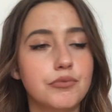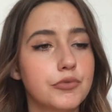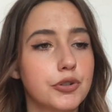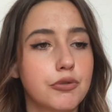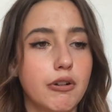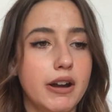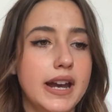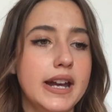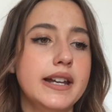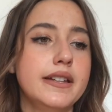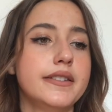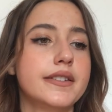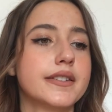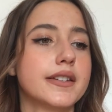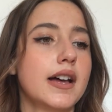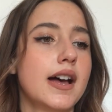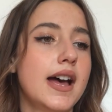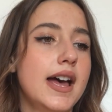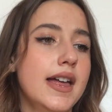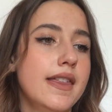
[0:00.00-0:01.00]
Great.
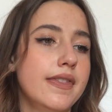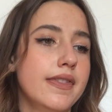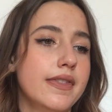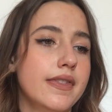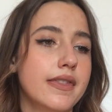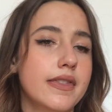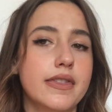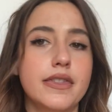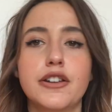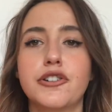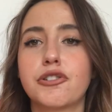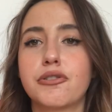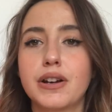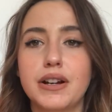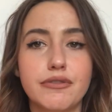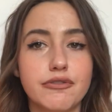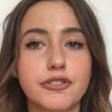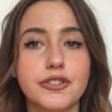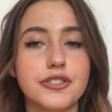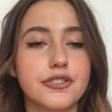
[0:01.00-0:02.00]
And they're
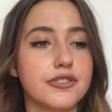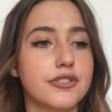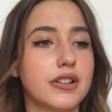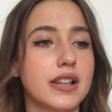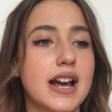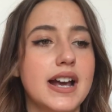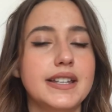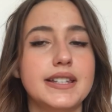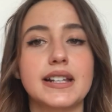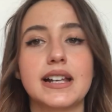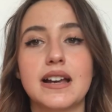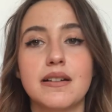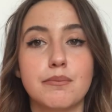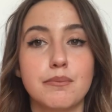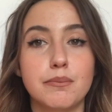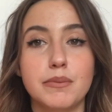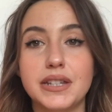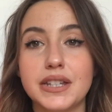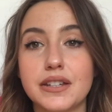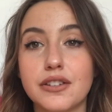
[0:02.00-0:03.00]
great for socializing
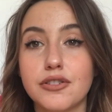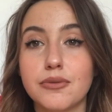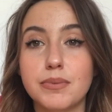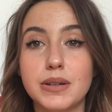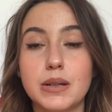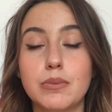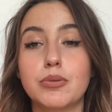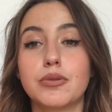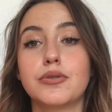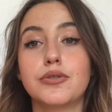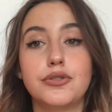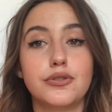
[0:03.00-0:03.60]
and meeting new people.